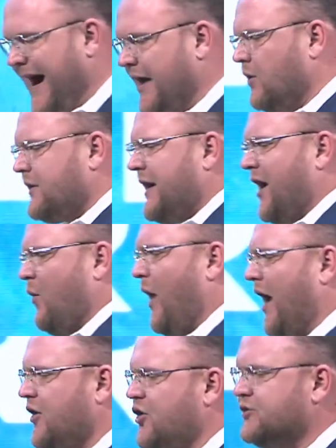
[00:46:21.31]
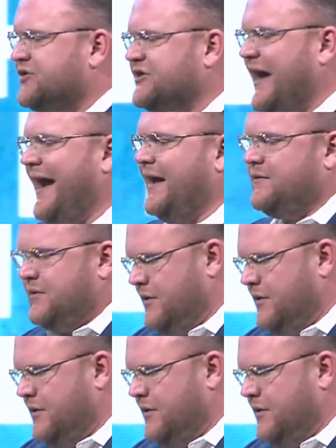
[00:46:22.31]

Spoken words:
I don't care where you stand